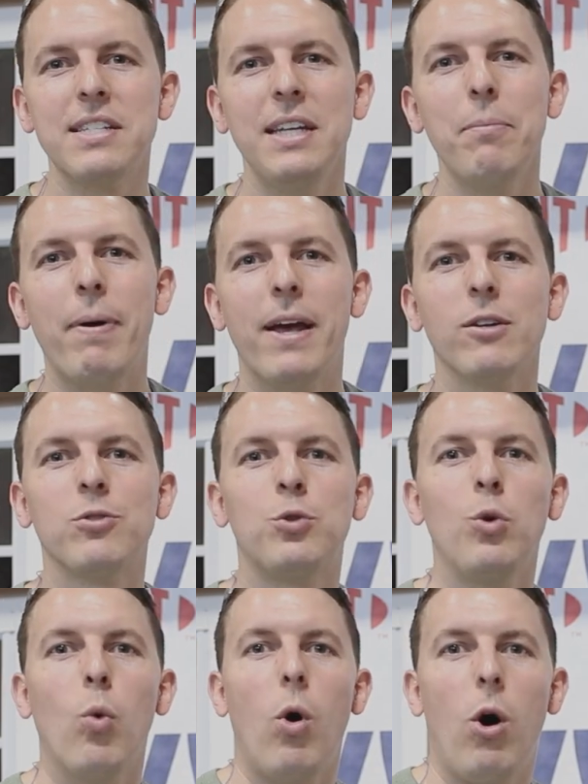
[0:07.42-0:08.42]
Fastening panels
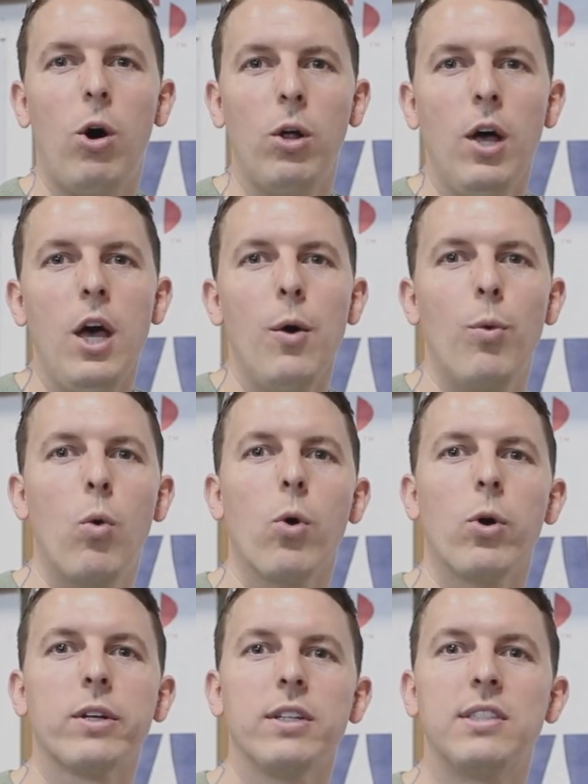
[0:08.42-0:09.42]
to a wall will
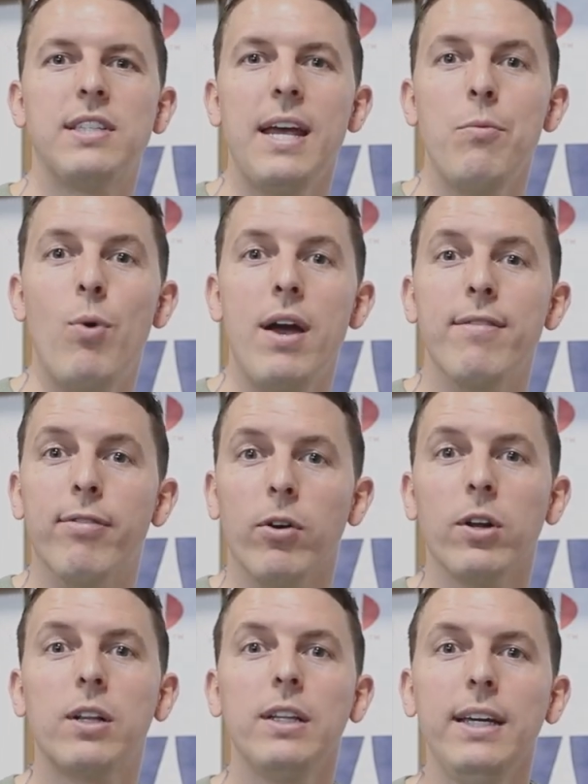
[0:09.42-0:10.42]
work the same way
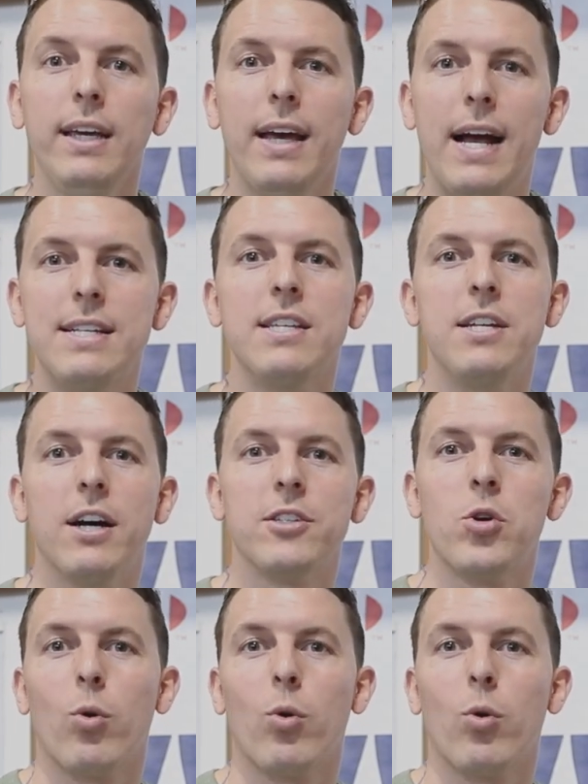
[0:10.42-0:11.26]
vertically as it does